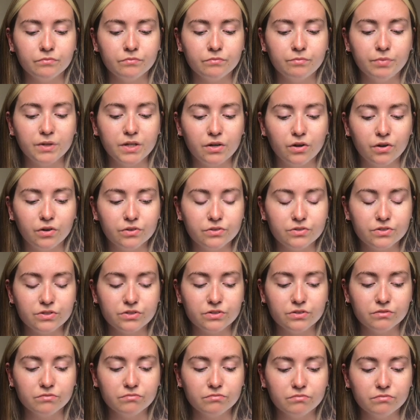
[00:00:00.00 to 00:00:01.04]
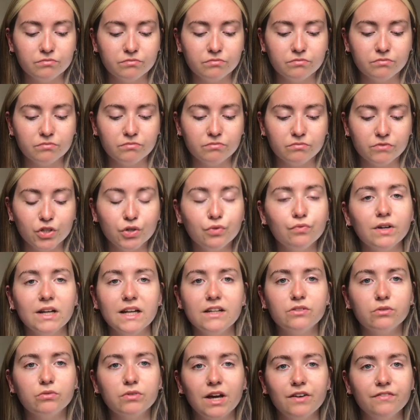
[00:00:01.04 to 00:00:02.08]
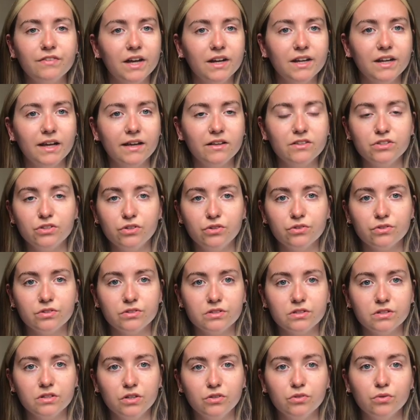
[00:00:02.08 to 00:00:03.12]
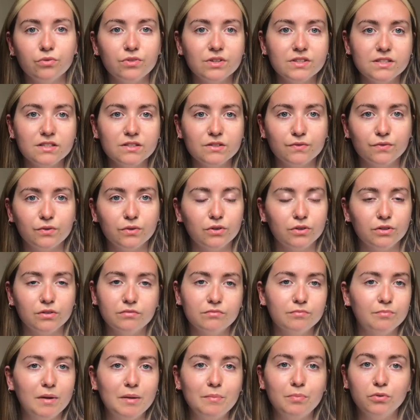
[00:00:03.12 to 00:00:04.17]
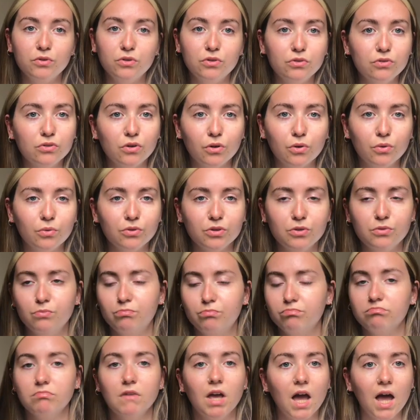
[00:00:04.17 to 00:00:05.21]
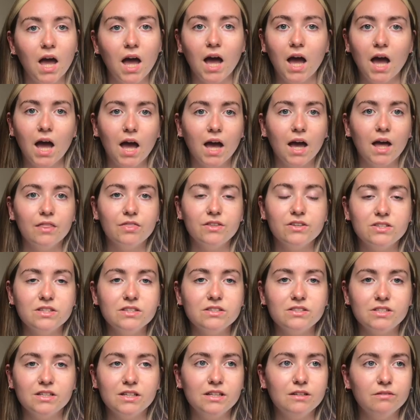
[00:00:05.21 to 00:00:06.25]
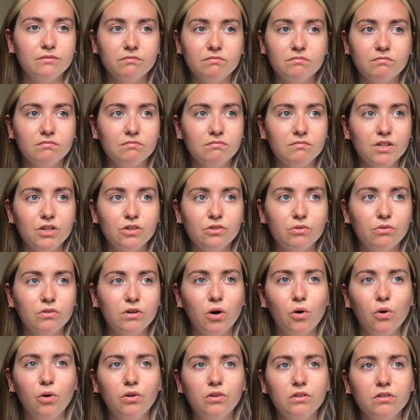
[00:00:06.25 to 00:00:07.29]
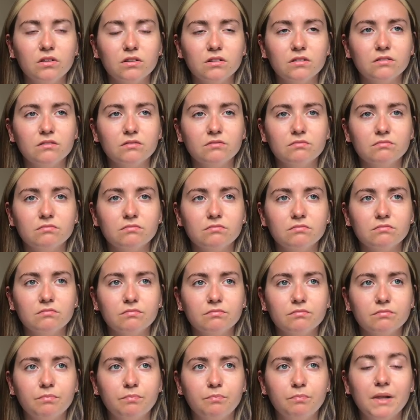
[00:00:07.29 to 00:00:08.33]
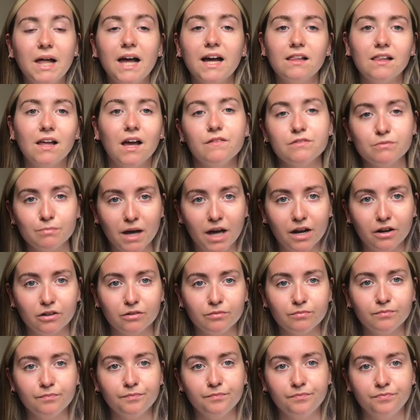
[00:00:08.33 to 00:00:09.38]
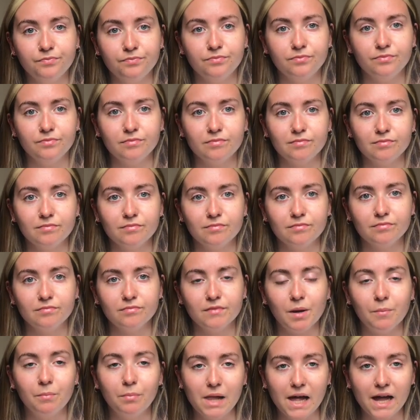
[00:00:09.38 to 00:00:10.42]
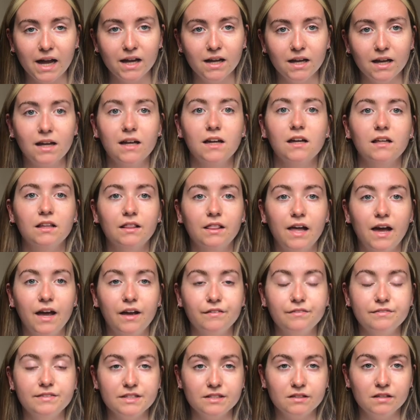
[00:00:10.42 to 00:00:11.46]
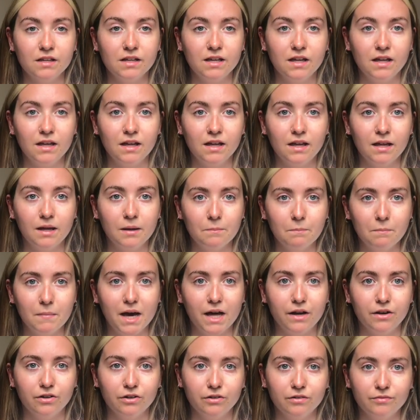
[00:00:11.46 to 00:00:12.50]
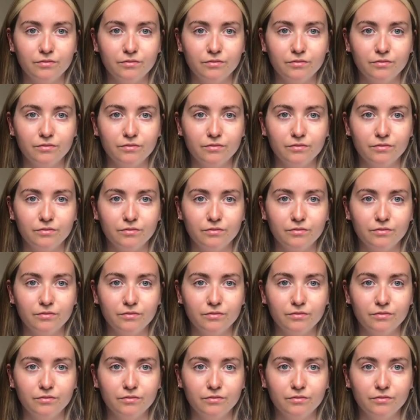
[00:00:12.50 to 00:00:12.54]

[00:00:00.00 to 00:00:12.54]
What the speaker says: because you really don't have any excuse. This is for people this is all Black Lives Matter. Black Lives Matter.